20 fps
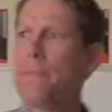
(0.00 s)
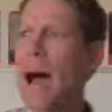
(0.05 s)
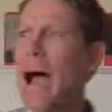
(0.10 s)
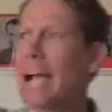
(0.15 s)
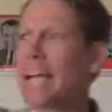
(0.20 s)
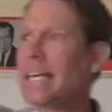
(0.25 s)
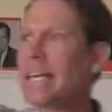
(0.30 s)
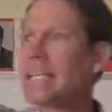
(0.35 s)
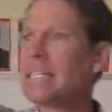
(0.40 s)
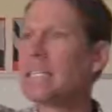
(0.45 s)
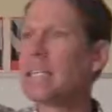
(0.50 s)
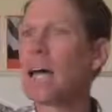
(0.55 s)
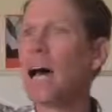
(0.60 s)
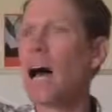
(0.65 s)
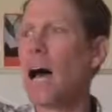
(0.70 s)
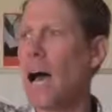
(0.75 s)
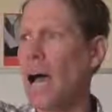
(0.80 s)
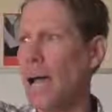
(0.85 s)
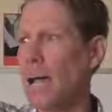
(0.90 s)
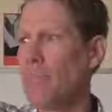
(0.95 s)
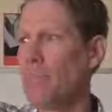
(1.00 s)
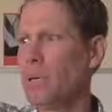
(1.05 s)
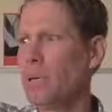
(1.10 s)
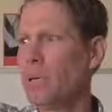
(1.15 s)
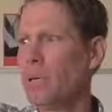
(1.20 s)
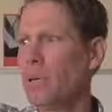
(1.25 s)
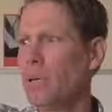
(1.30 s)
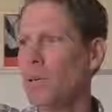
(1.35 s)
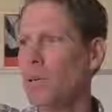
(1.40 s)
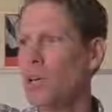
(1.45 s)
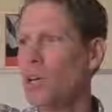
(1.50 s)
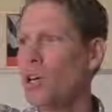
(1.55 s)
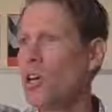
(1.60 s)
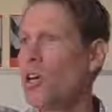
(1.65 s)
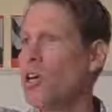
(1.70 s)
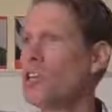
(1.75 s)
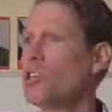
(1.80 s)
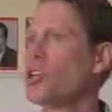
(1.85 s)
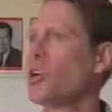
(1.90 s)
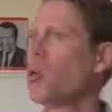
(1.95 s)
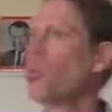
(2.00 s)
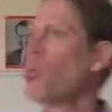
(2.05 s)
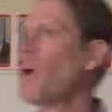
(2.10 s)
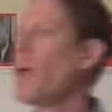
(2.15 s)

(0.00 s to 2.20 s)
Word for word: back in time to